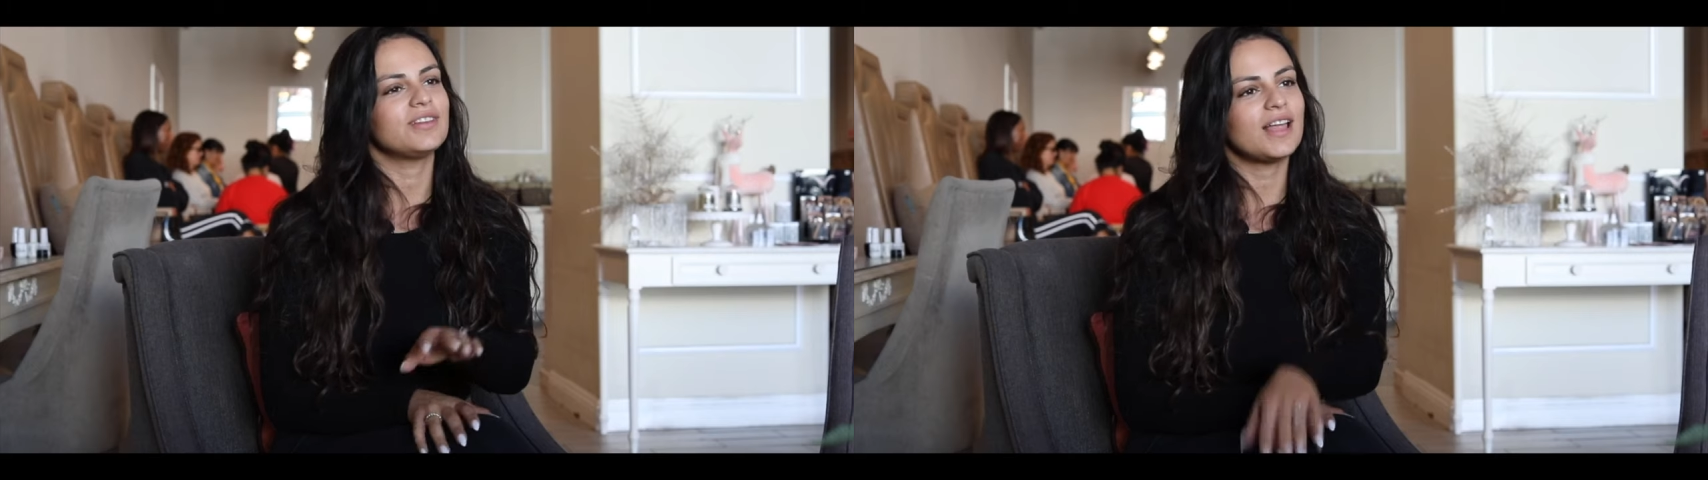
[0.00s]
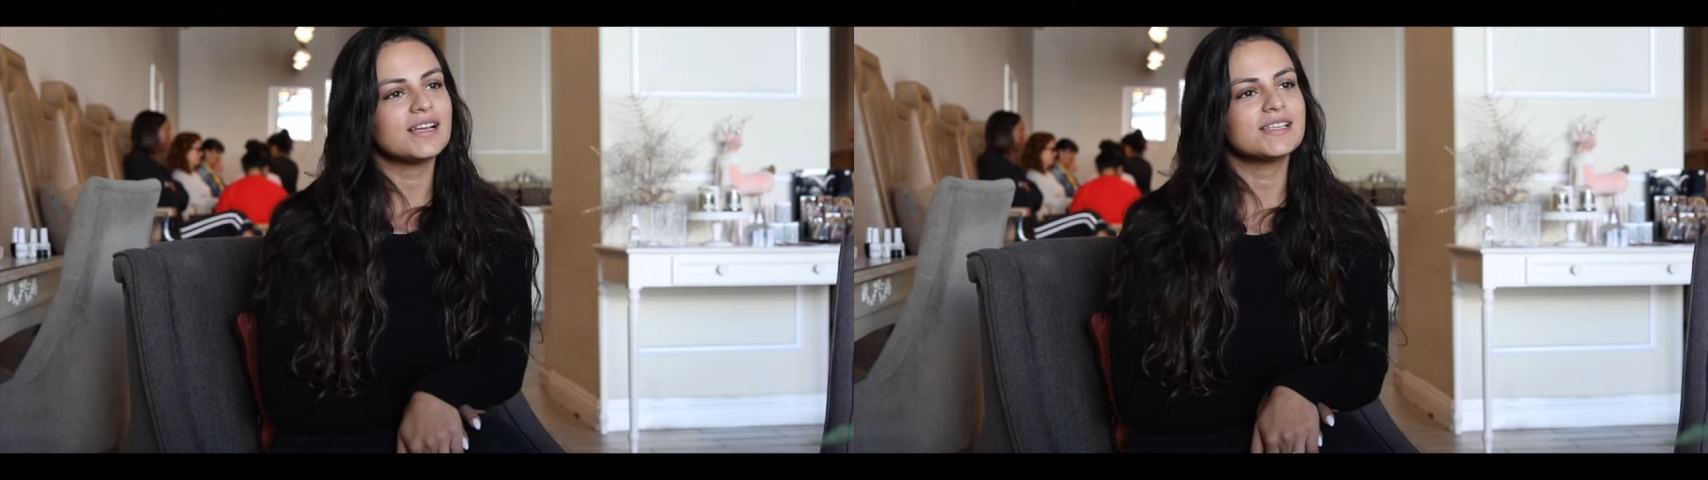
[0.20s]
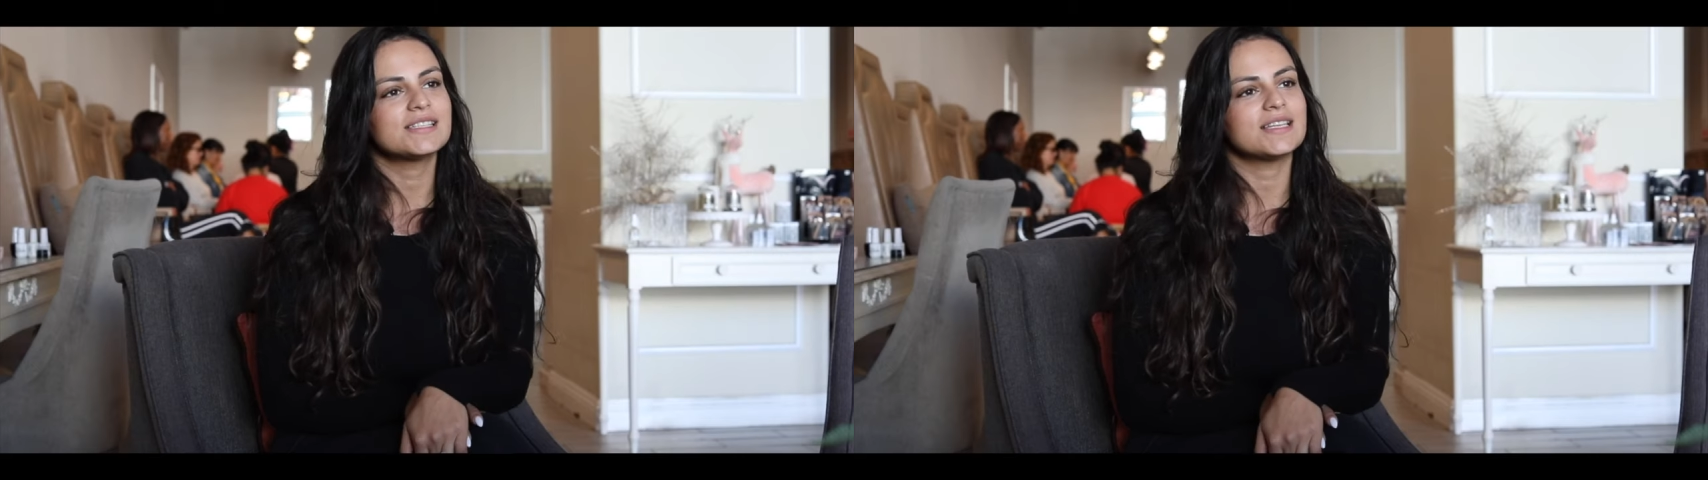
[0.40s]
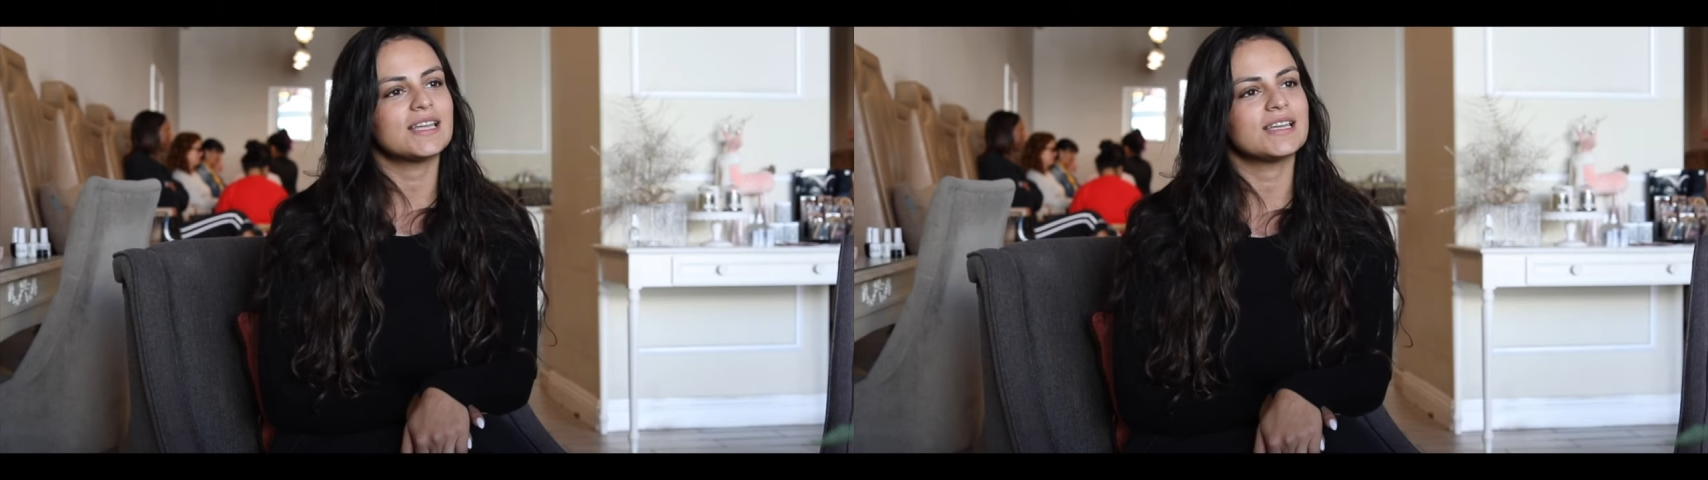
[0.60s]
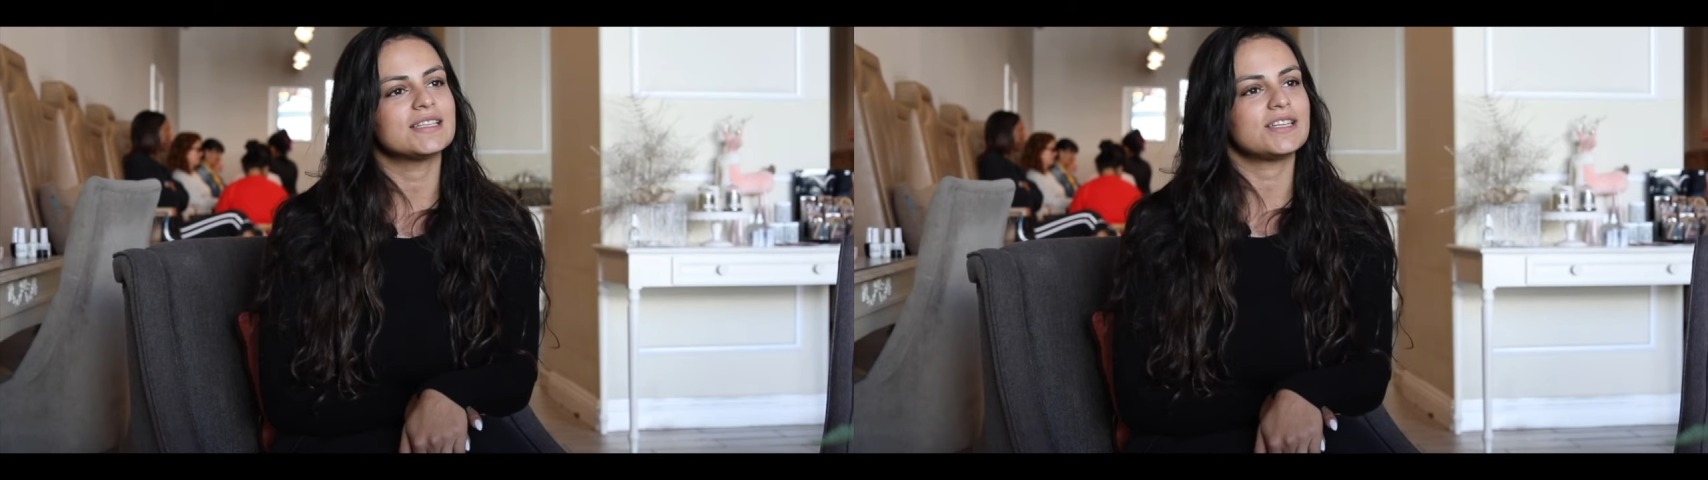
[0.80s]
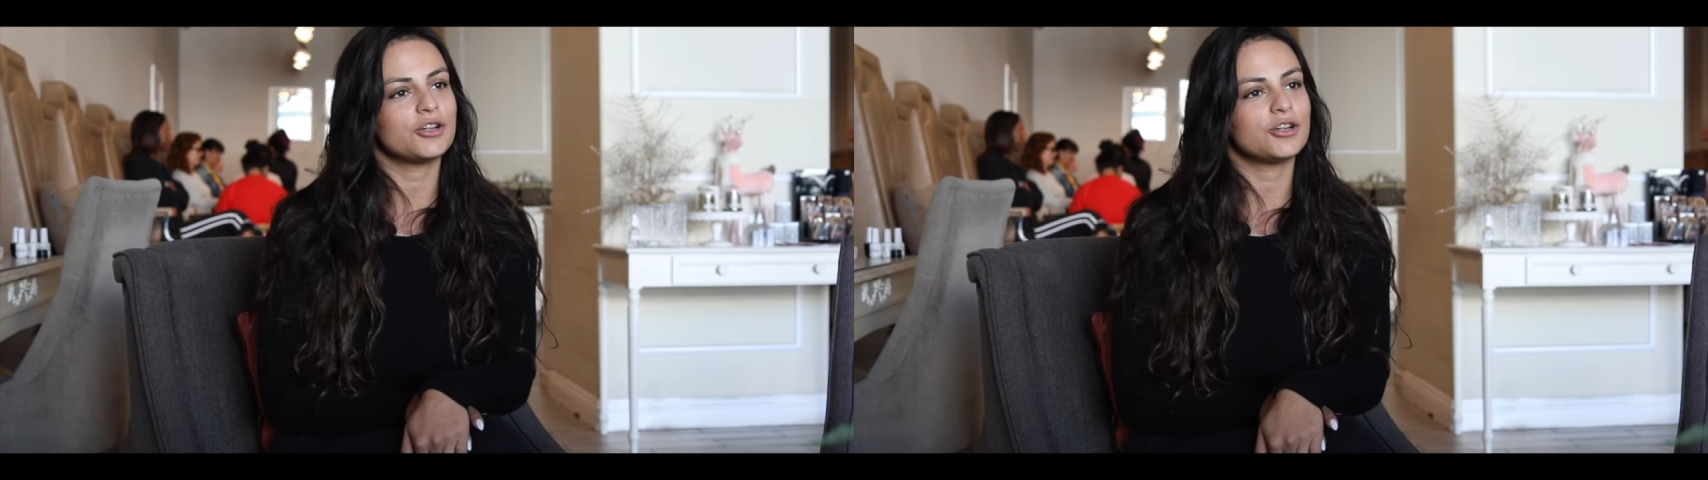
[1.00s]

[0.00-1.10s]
Luxe is